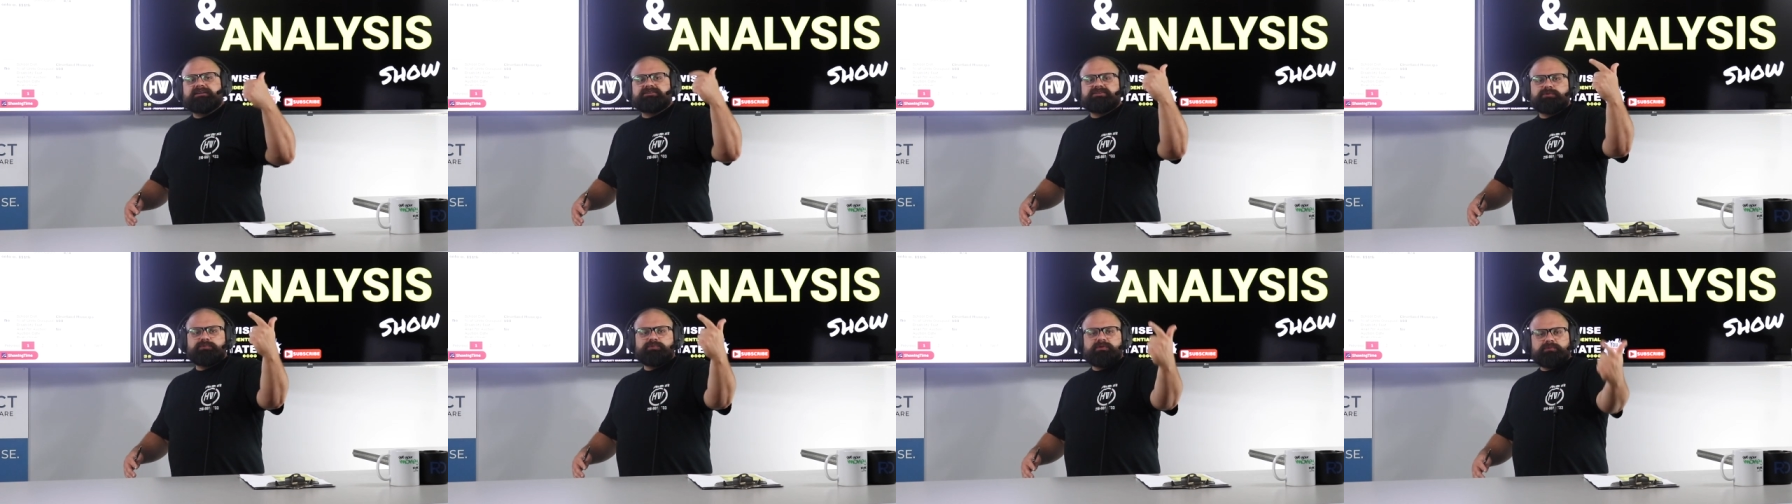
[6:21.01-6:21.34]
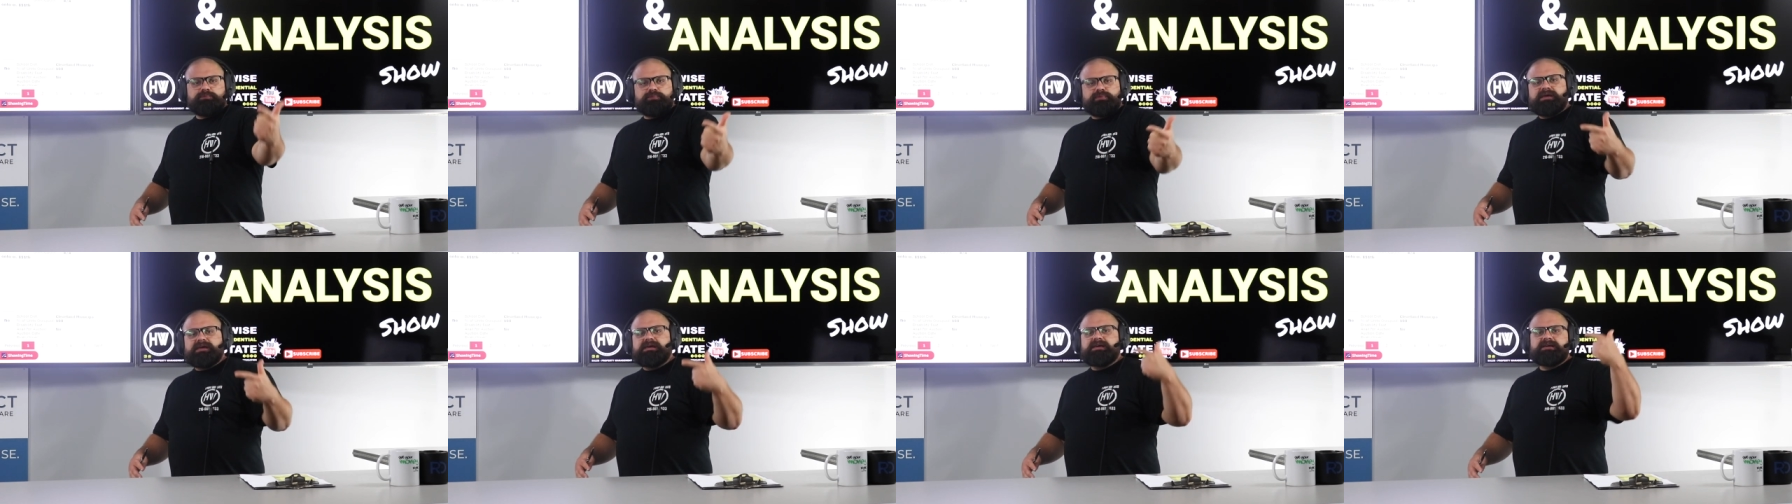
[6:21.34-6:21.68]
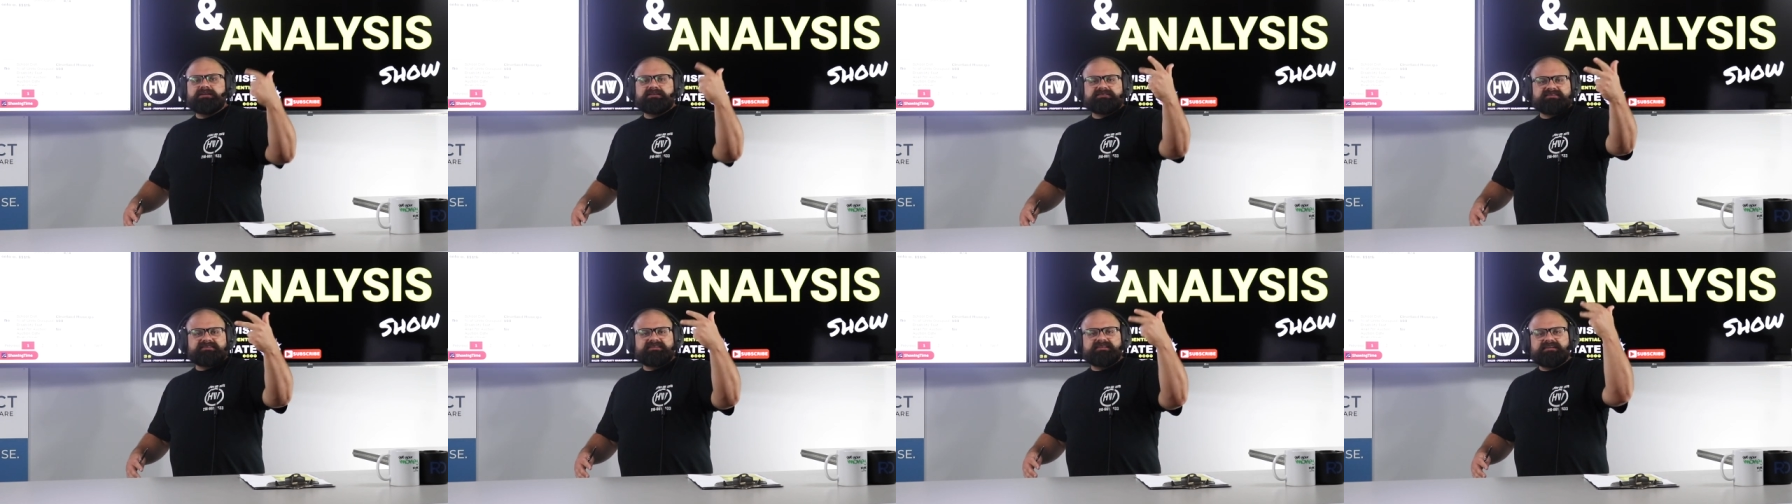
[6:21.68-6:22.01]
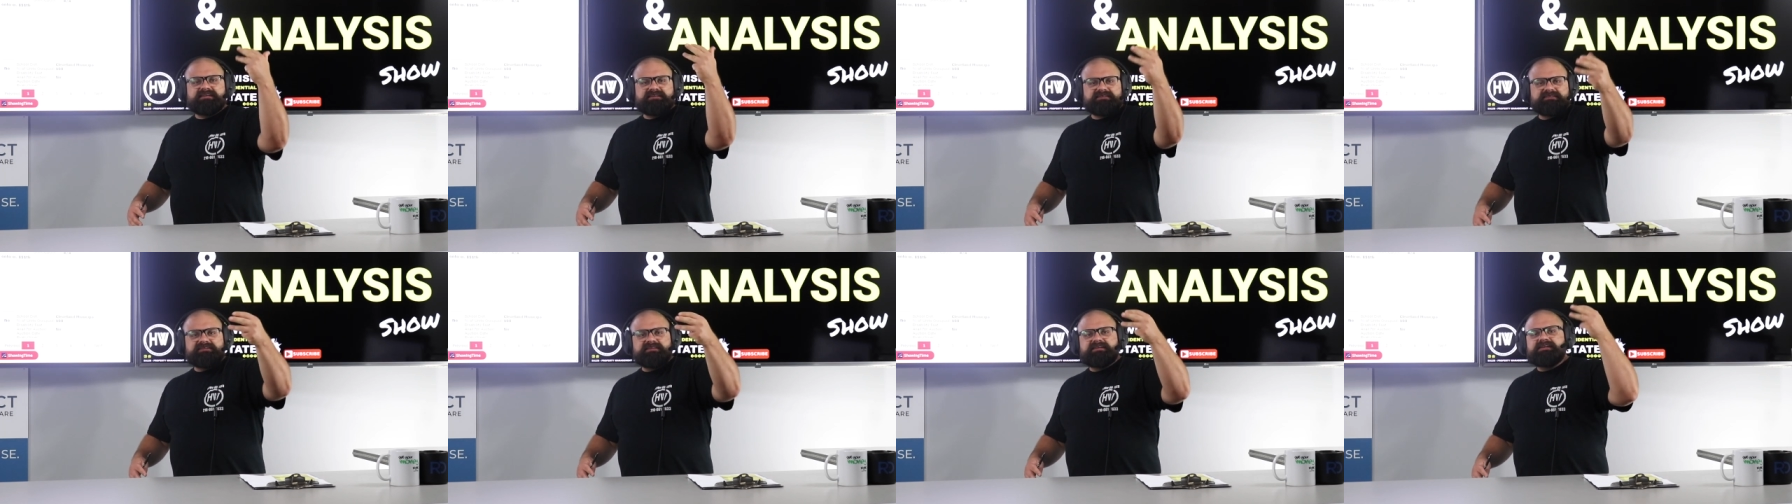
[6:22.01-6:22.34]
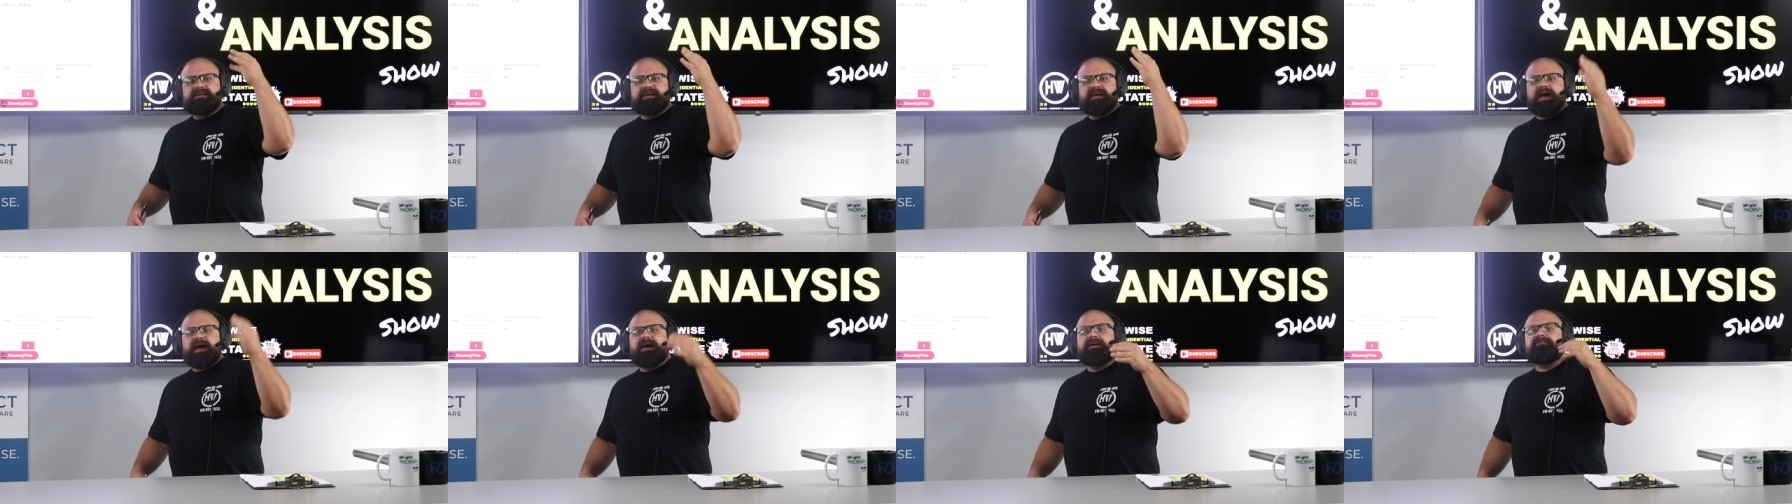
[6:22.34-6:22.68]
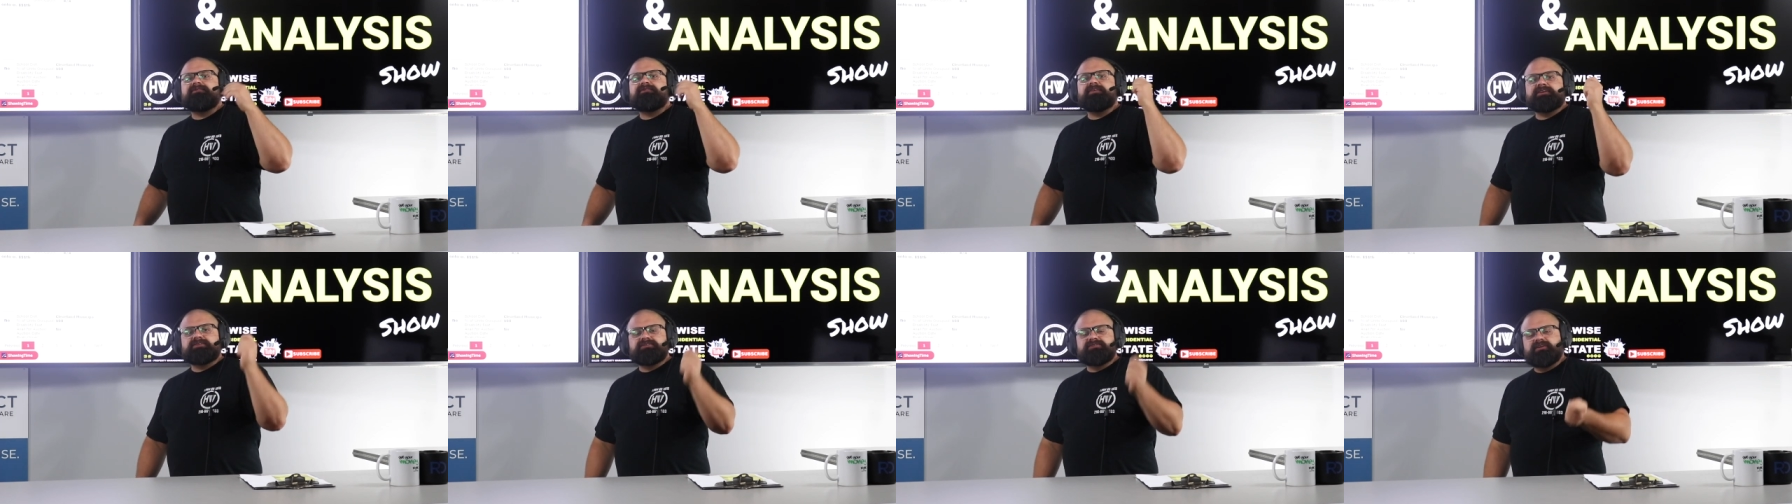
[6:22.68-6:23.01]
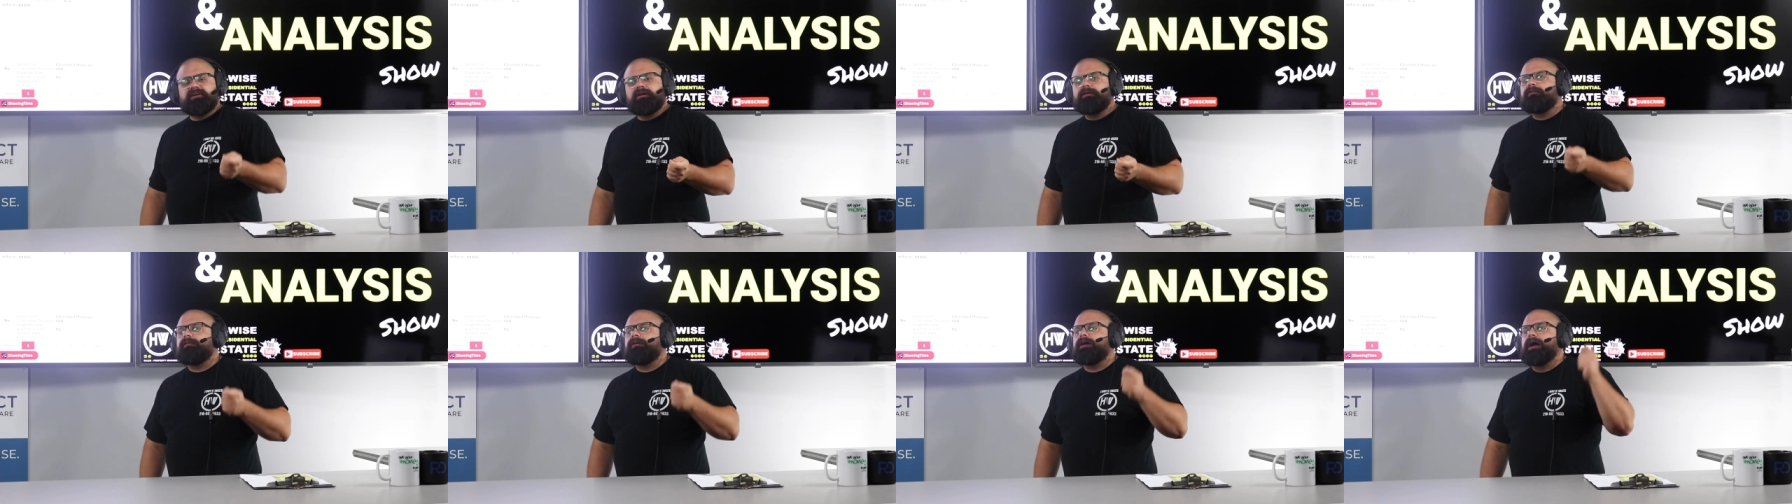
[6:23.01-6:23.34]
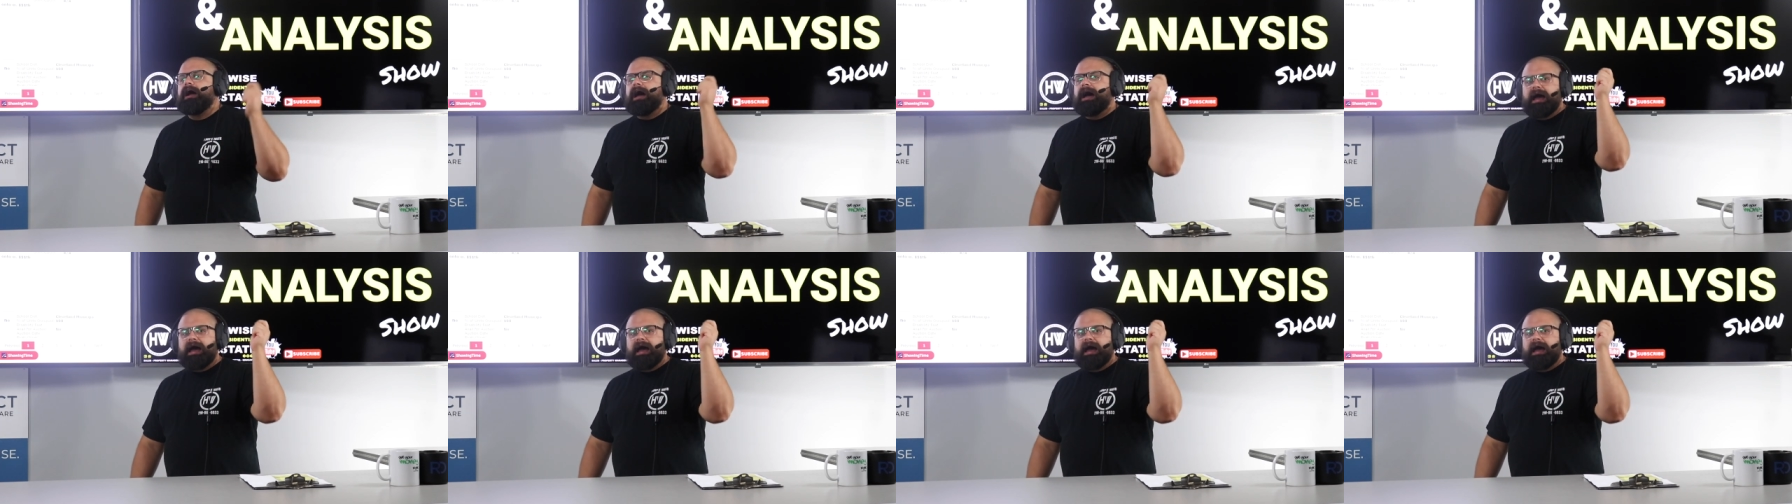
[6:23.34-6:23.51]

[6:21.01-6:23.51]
to be B, C, D, F, etc.